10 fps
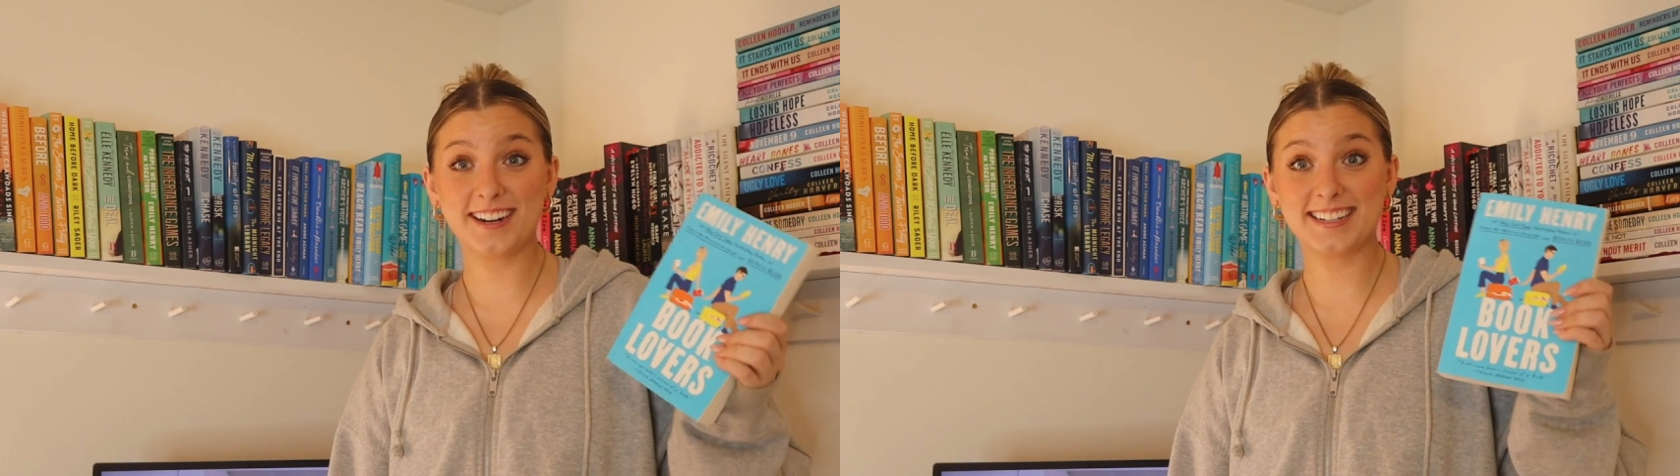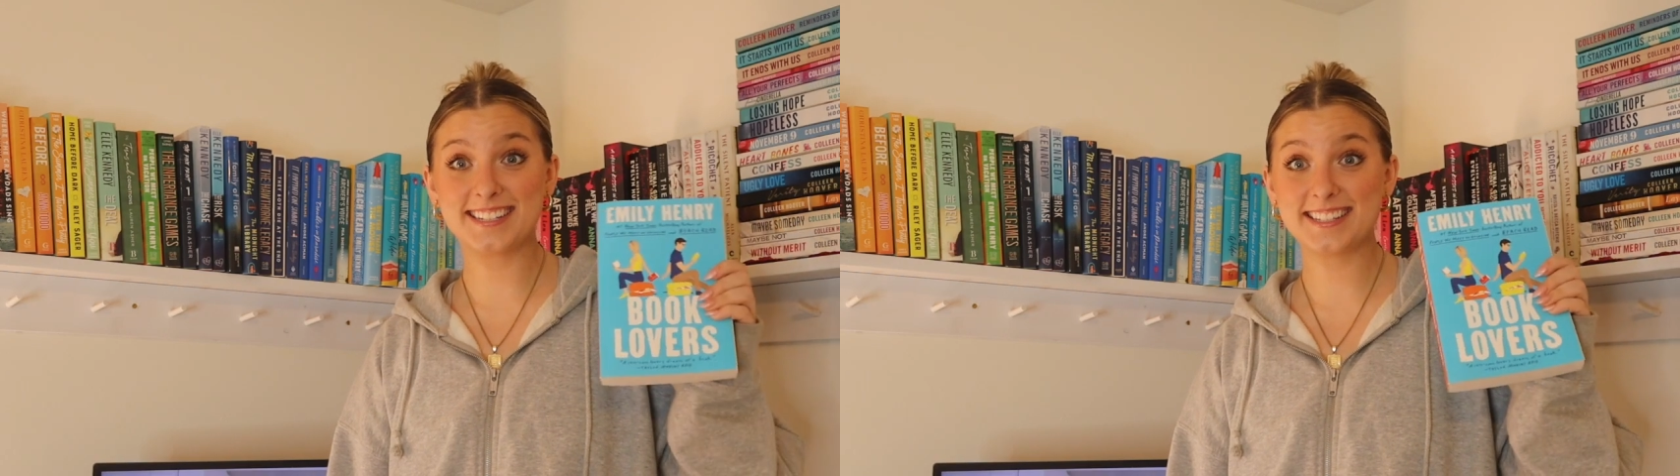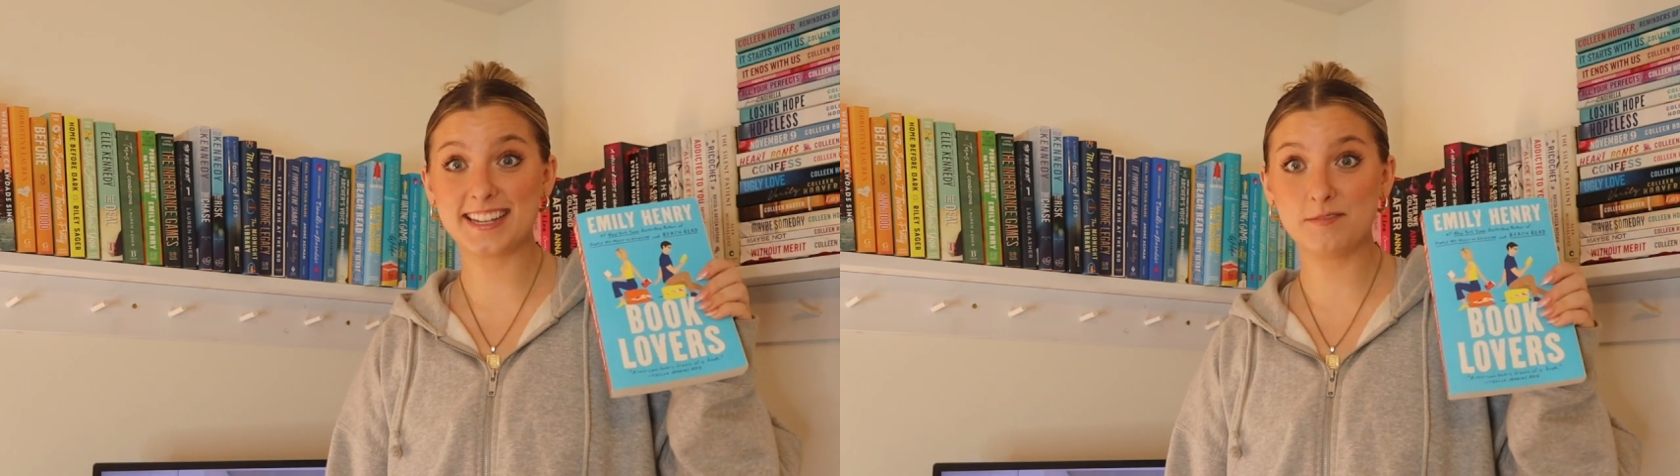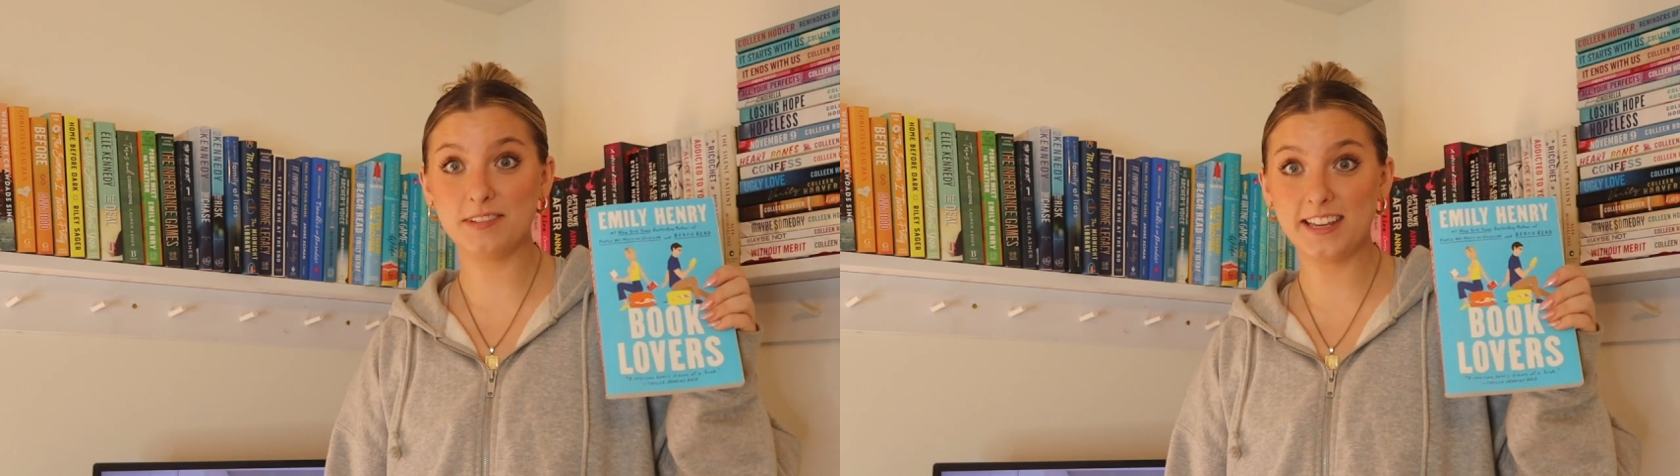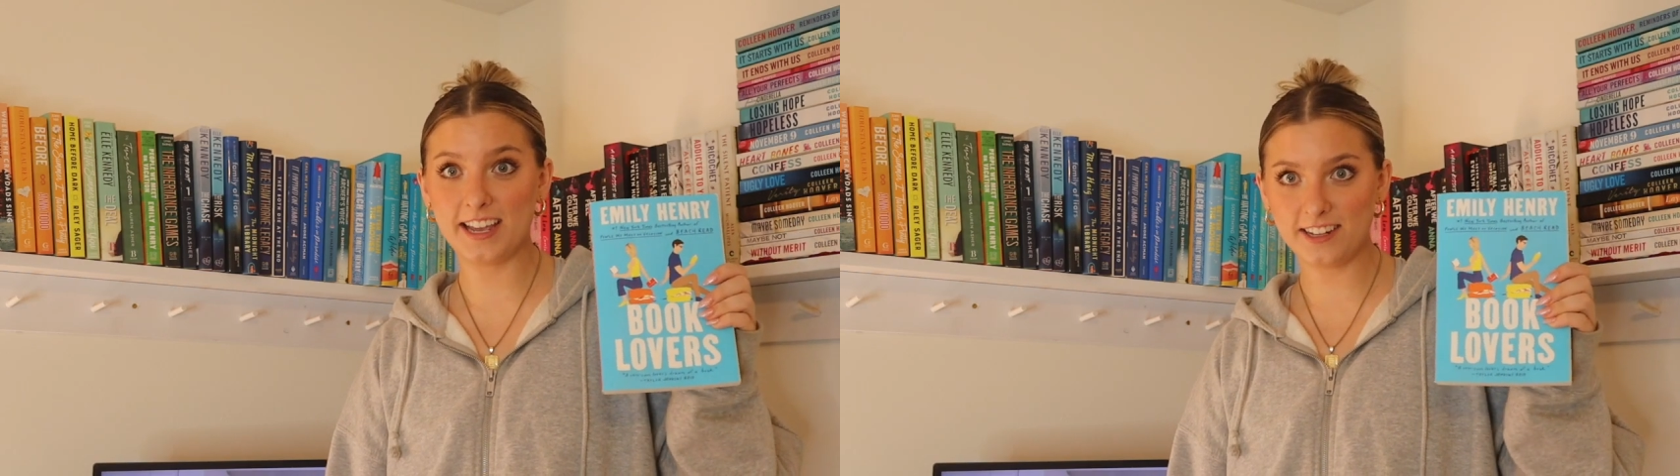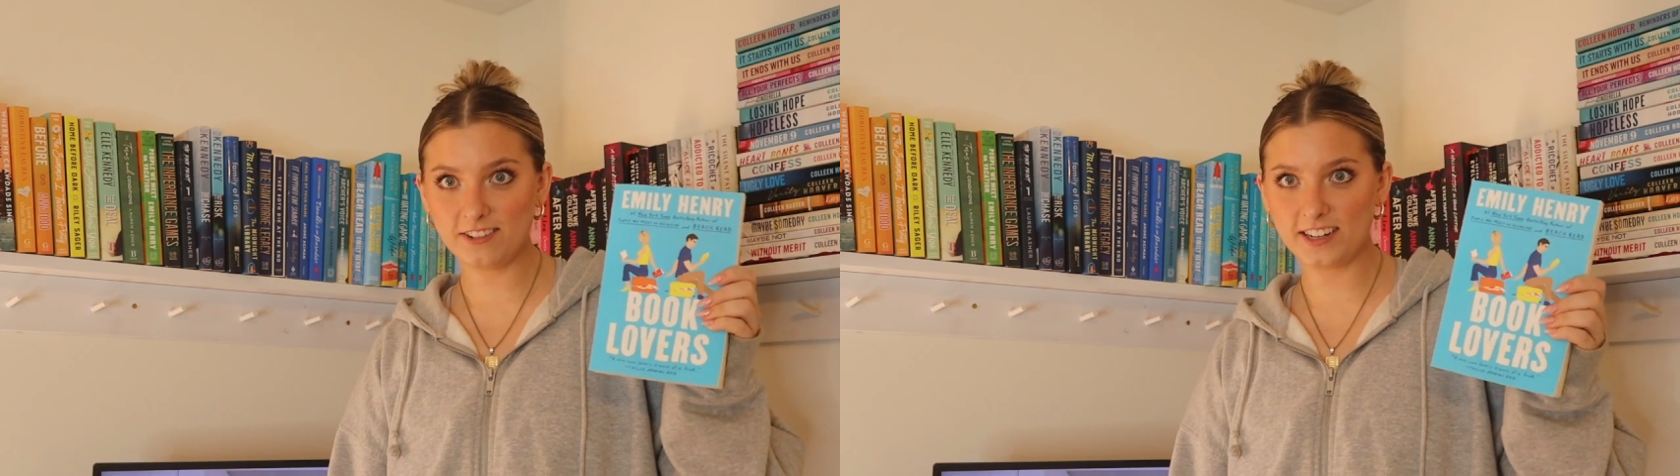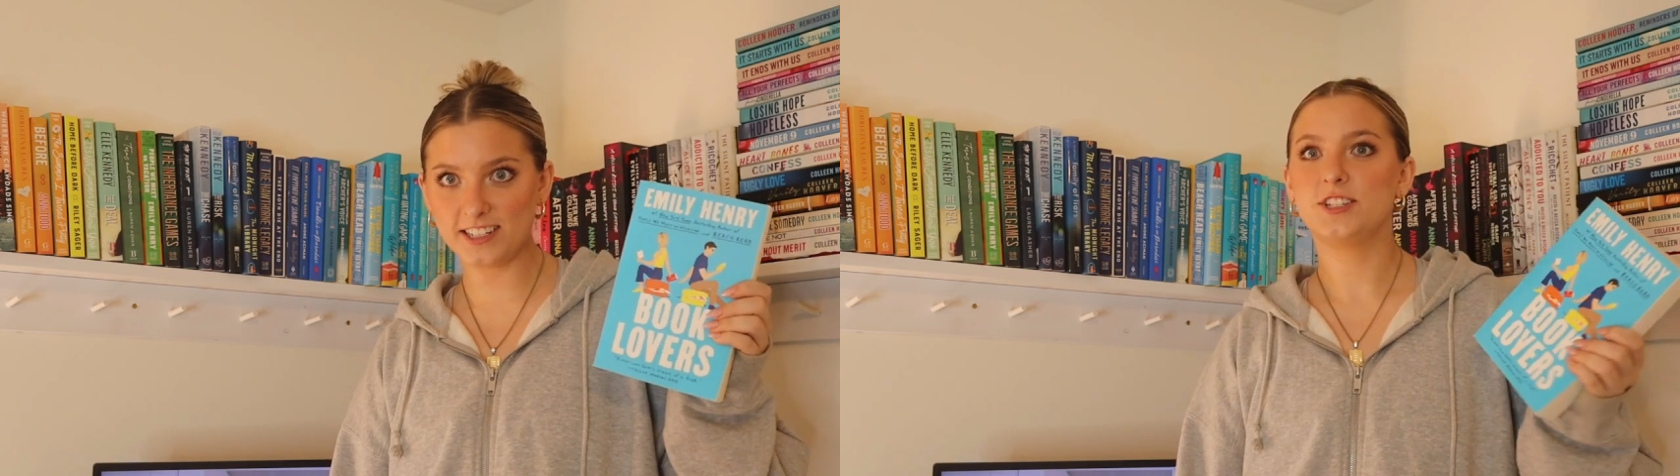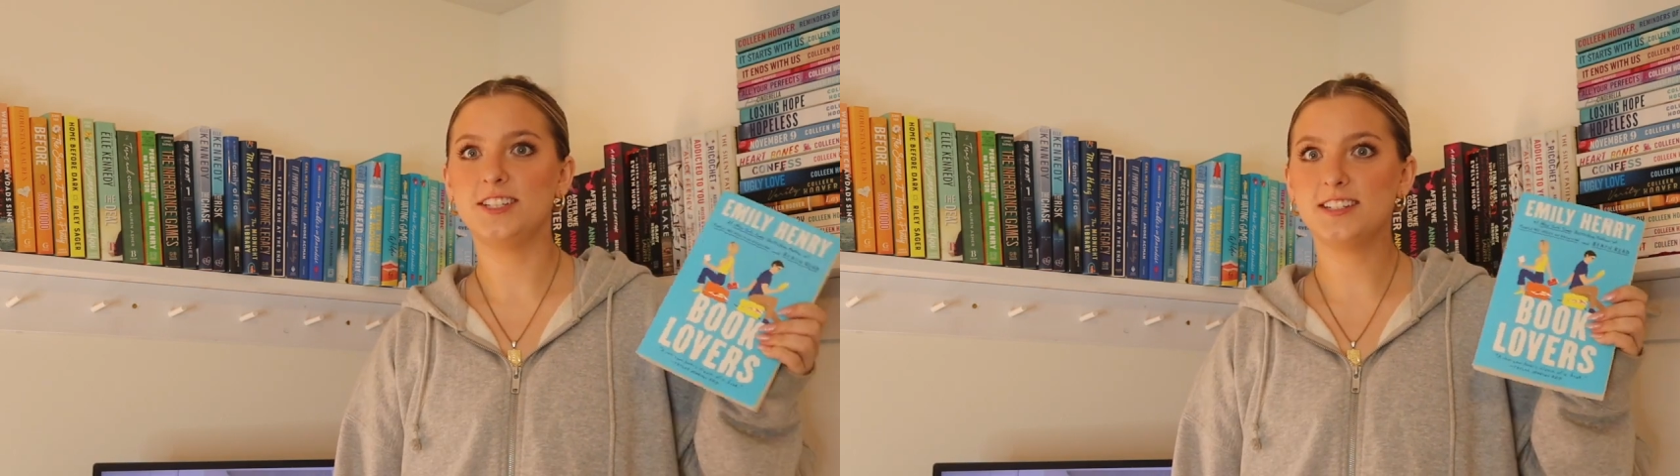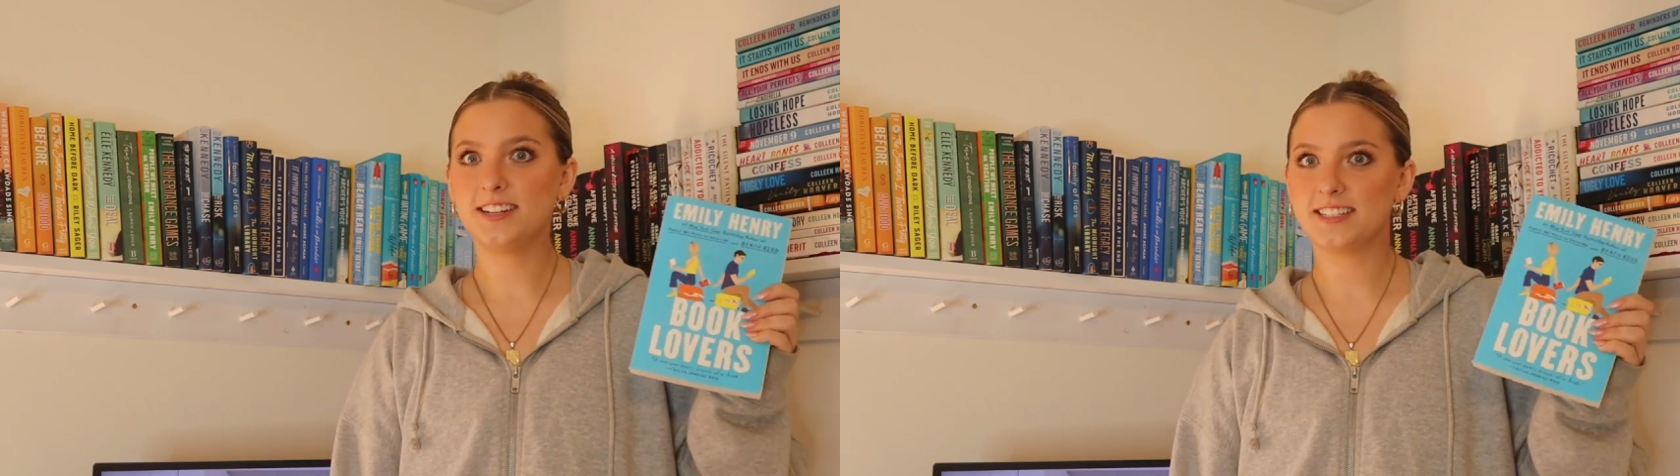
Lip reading: because it's Emily Henry and she's got